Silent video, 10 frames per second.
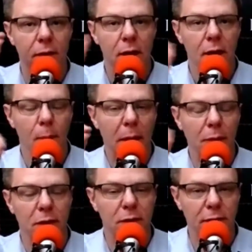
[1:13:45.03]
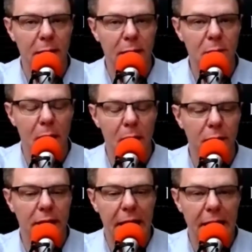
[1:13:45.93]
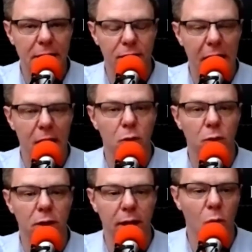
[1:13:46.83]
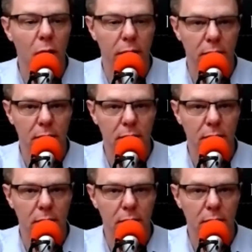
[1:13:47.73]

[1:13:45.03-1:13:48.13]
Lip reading: about the same amount of cash value in day one.